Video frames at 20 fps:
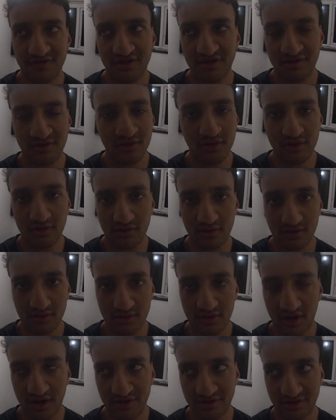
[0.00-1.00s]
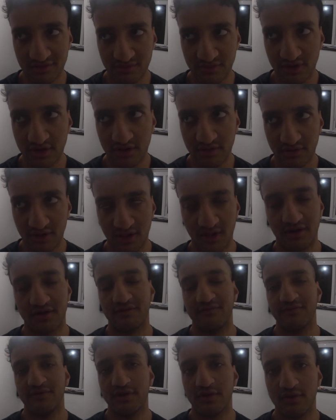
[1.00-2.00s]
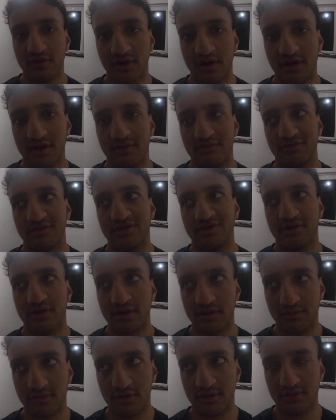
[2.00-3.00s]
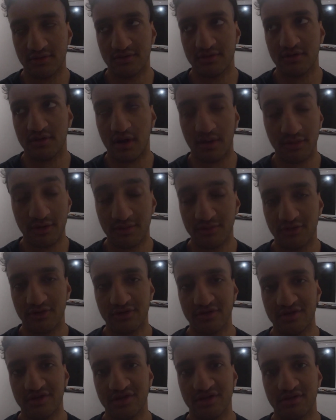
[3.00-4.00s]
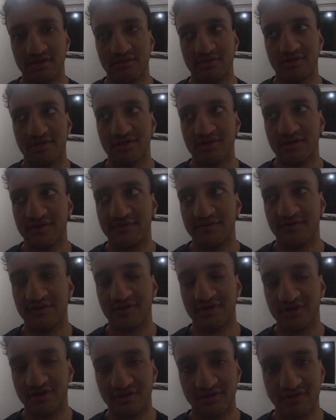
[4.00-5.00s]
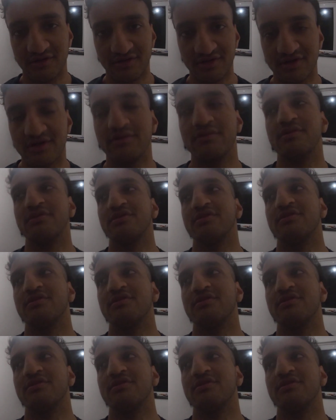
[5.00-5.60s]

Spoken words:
It's in all kinds of media, right, like in video games, comic books and stuff, etc., etc.